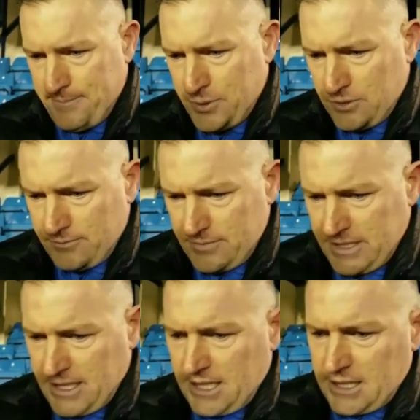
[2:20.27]
But
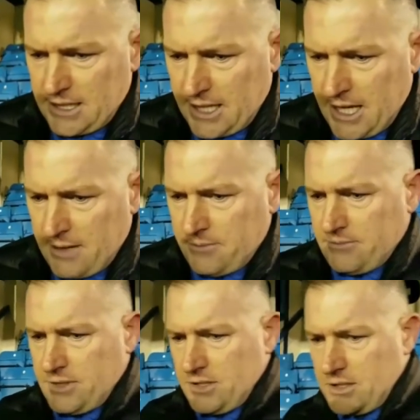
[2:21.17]
in the heat of the game,
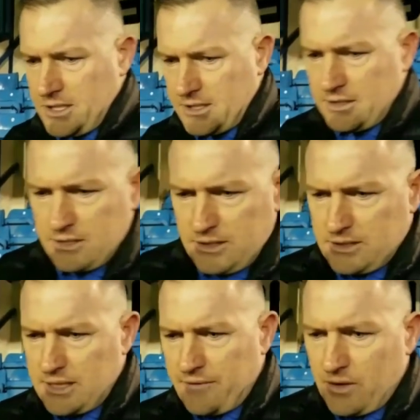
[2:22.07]

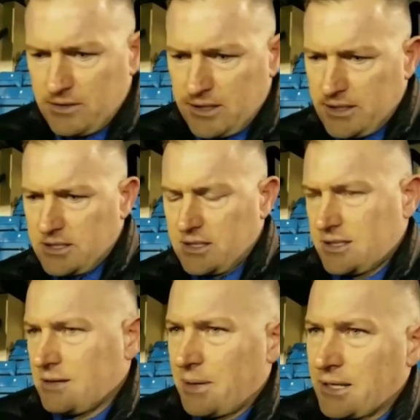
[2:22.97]
it's level, it's
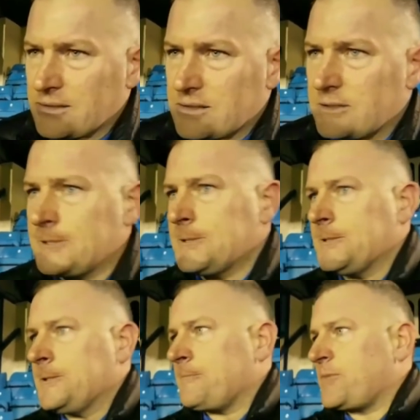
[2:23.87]
in the balance.
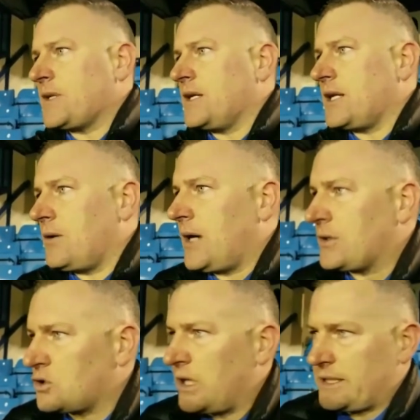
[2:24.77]
You know, I
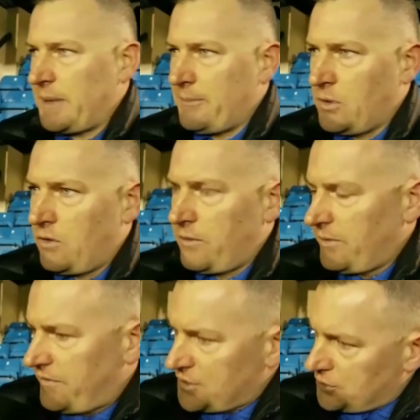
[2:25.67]
just expect more from
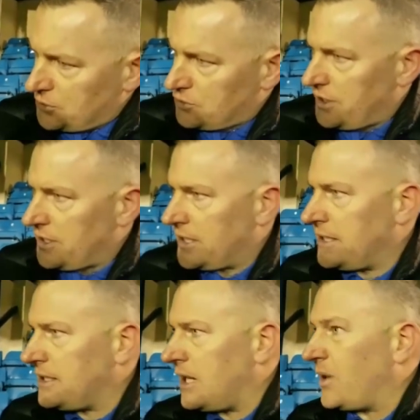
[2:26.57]
officials, really.
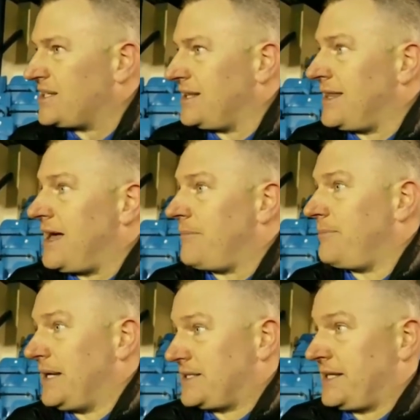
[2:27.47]
You know, it's in
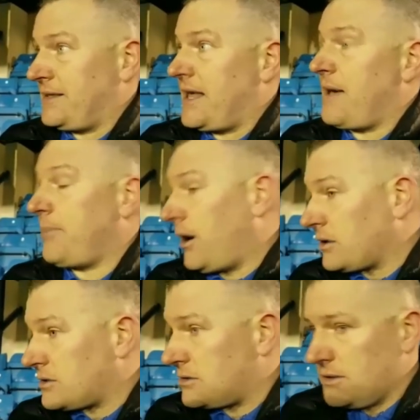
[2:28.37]
their
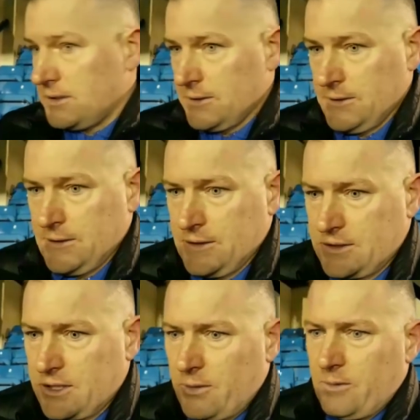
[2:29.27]
box.
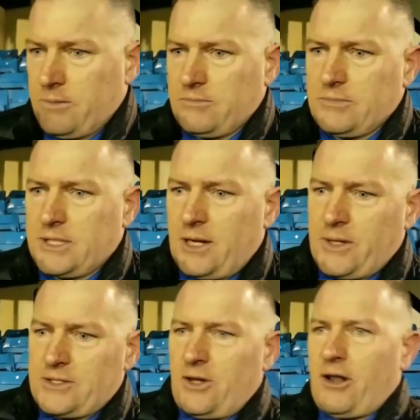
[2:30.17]
So, you know,
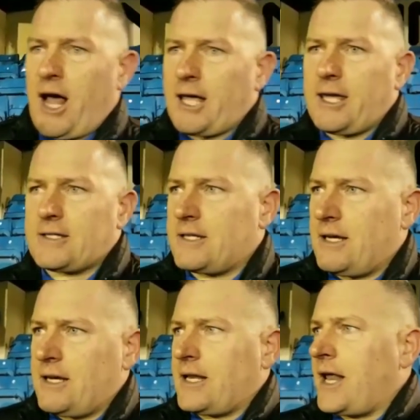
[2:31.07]
it's not like it's in
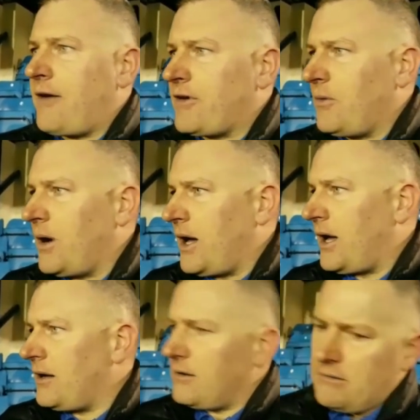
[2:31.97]
an area
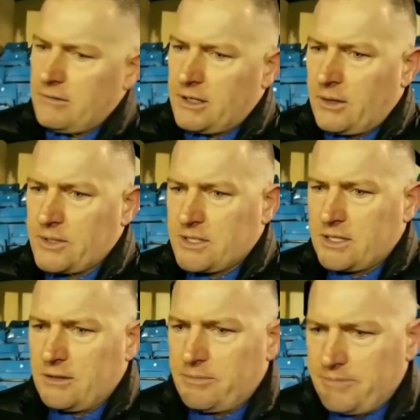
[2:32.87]
where, you know, he's going to...